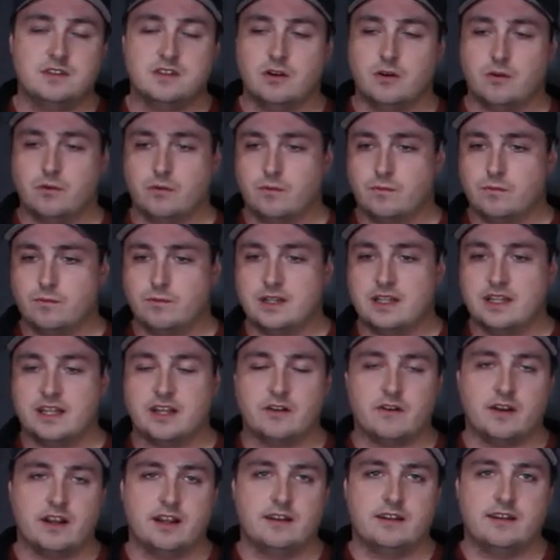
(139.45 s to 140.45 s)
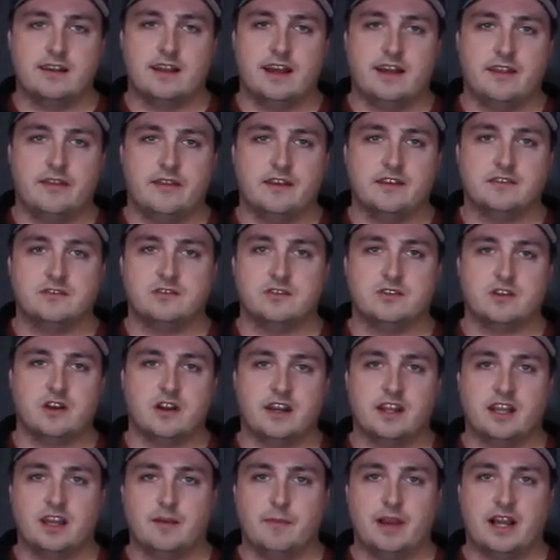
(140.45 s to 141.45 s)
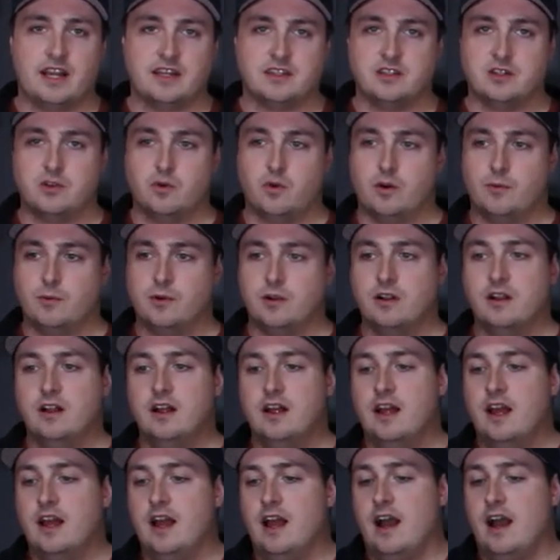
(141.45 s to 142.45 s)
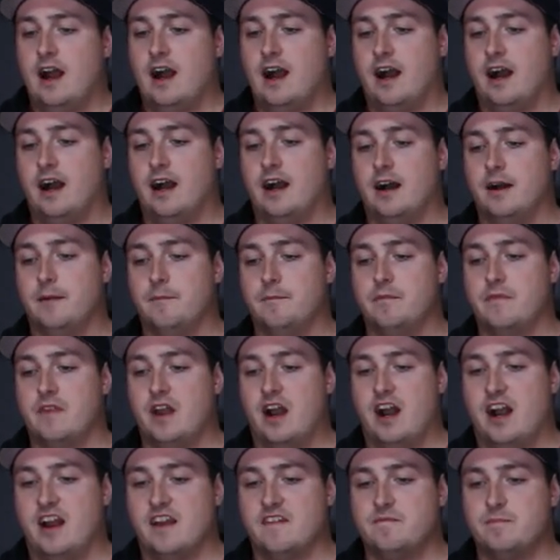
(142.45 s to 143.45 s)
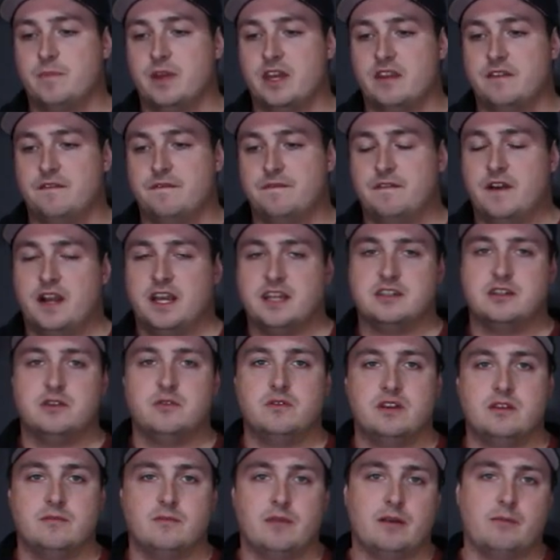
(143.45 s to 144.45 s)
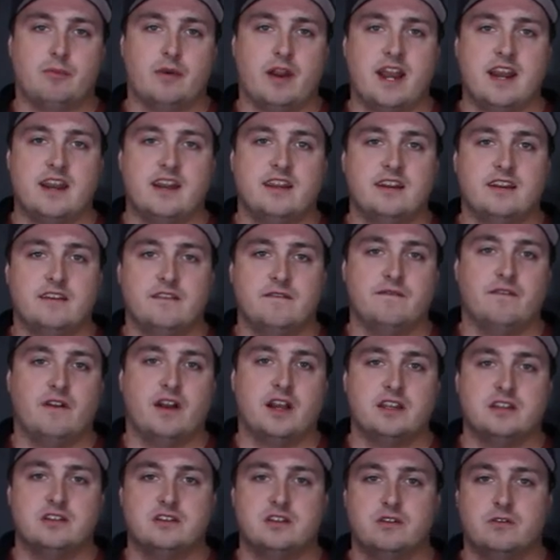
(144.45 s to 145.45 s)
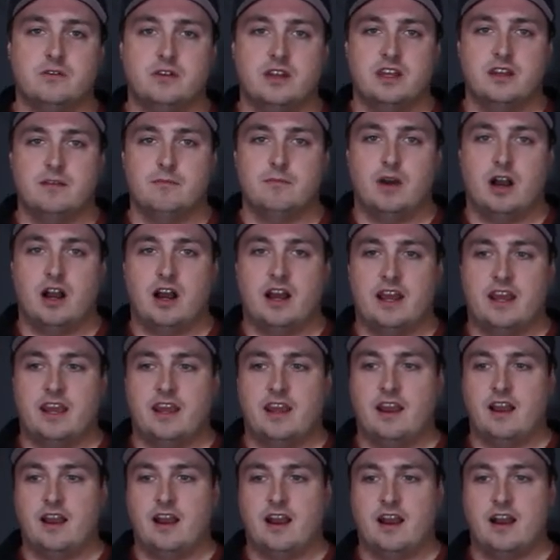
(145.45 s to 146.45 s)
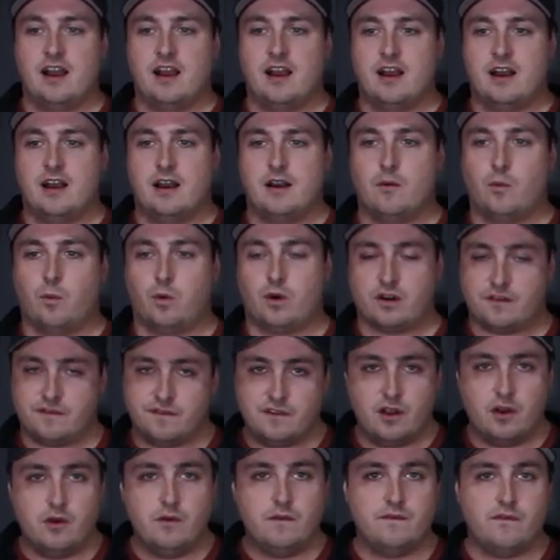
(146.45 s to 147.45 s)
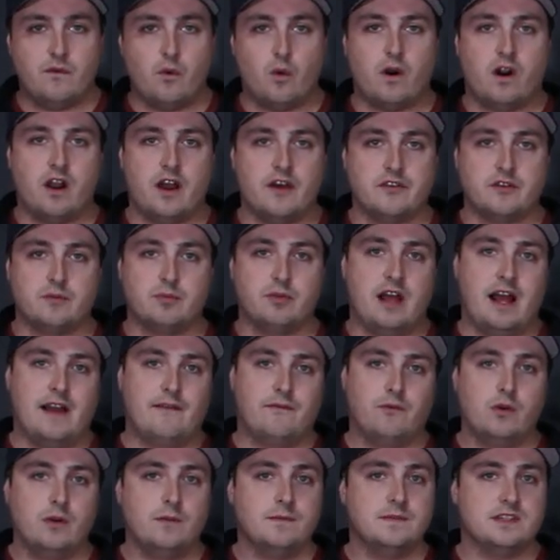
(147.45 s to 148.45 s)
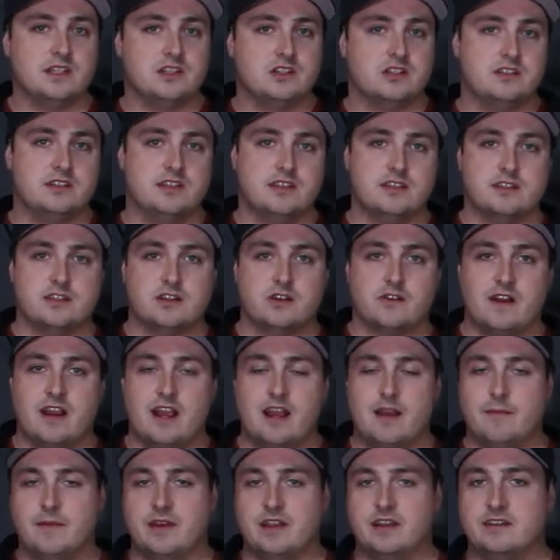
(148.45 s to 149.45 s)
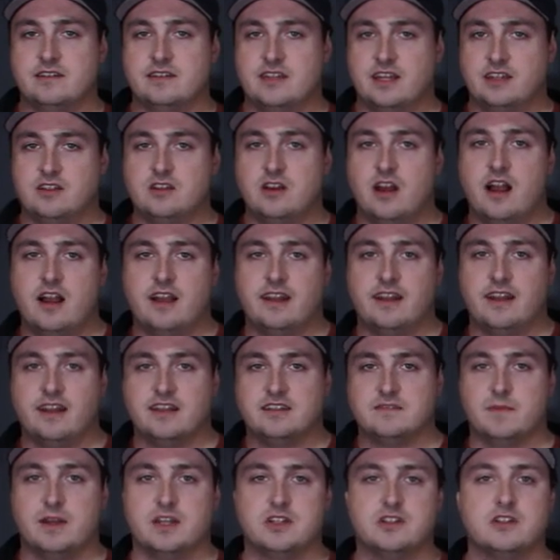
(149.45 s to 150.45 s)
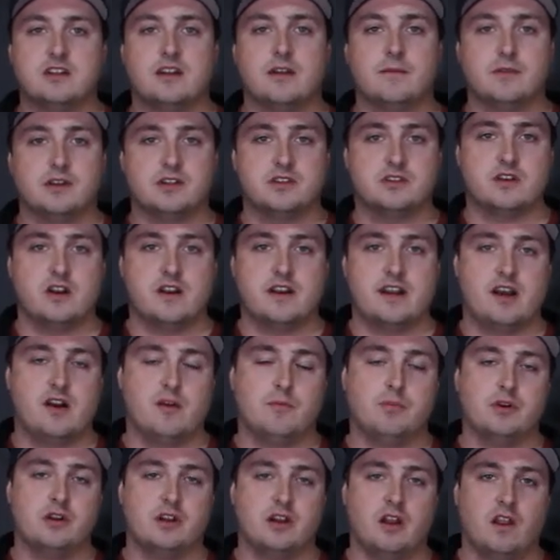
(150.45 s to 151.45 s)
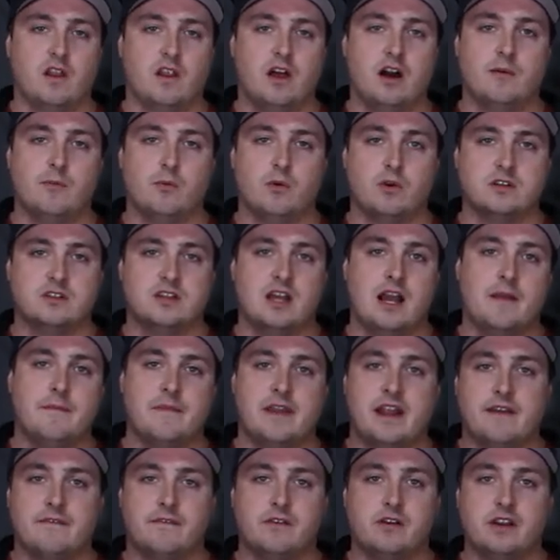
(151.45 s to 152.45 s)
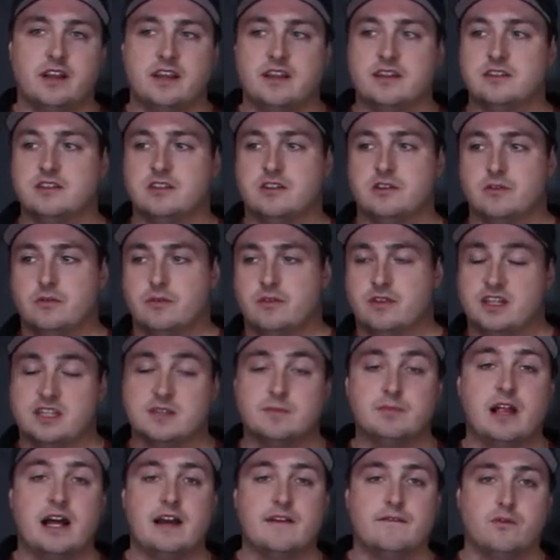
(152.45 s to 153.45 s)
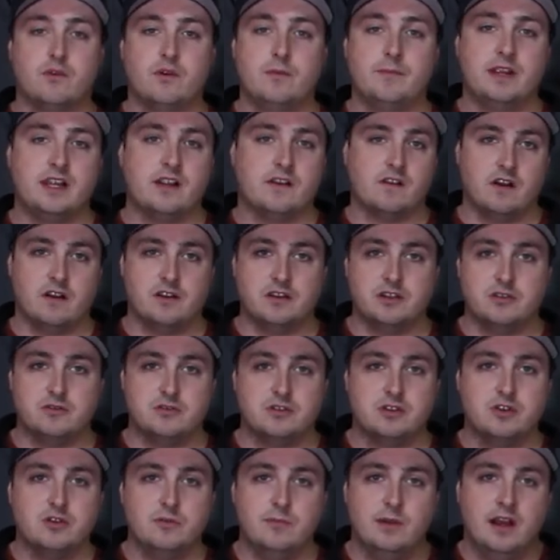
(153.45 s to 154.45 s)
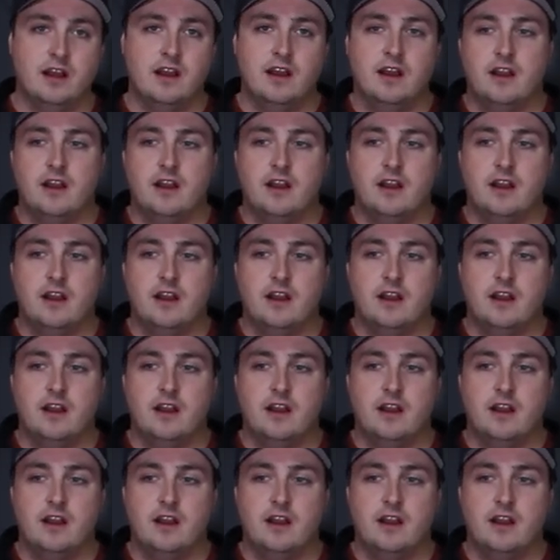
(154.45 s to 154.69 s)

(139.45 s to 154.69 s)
So really great that things are starting to get back to normal. I've been fine-tuning my branding and fine-tuning my workflow for other platforms such as Instagram and TikTok, and as mentioned, I'm going to start now putting a lot more time and effort into this platform here on YouTube.